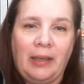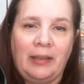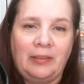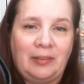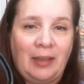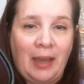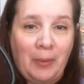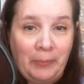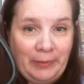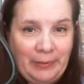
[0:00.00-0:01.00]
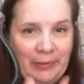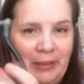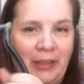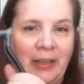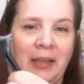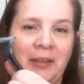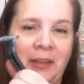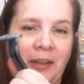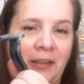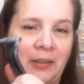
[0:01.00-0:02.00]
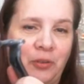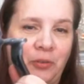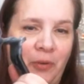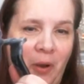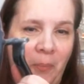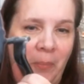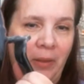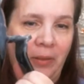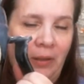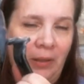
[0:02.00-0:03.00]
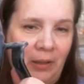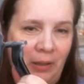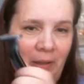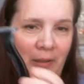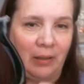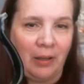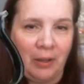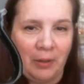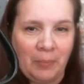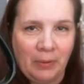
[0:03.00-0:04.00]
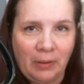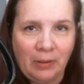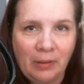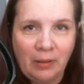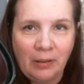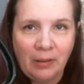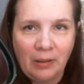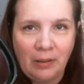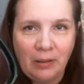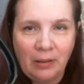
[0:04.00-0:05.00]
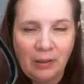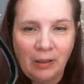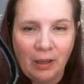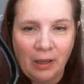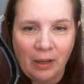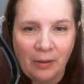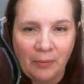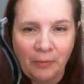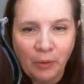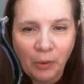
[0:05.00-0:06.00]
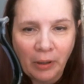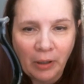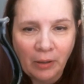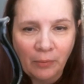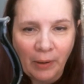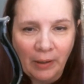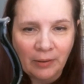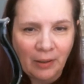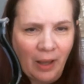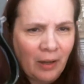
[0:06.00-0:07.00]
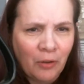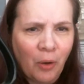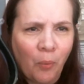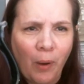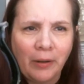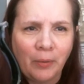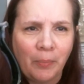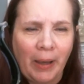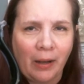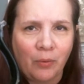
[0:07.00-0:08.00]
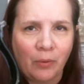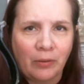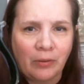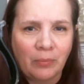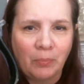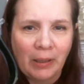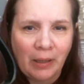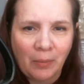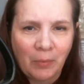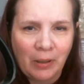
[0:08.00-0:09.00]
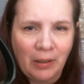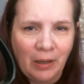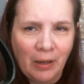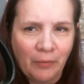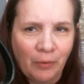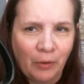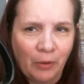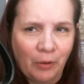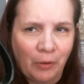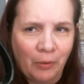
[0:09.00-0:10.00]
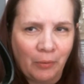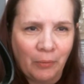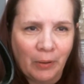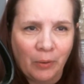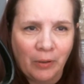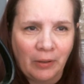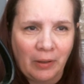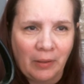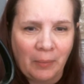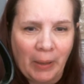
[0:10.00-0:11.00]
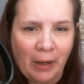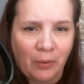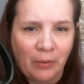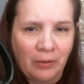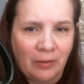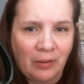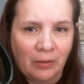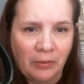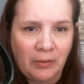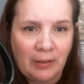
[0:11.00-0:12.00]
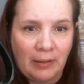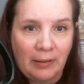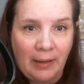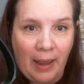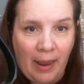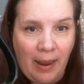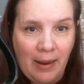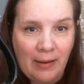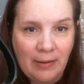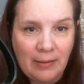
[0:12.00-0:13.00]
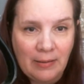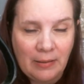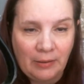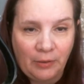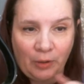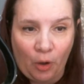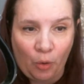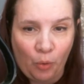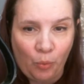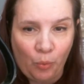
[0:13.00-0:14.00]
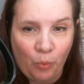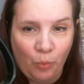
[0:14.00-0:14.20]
except that it is from the um, uh, Florida Renaissance. I don't know why you're backwards. My camera never records anything backwards until today. So